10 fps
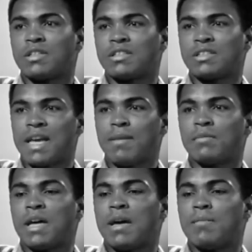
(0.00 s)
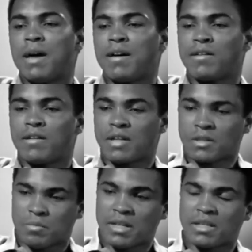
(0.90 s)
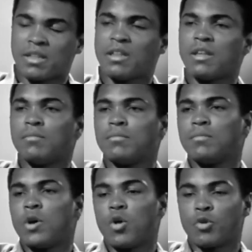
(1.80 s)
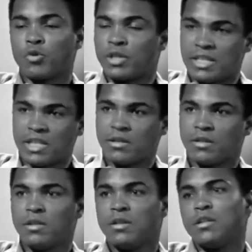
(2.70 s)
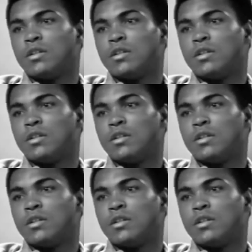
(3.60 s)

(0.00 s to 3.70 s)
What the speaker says: And at the same time, I expected them, although they didn't,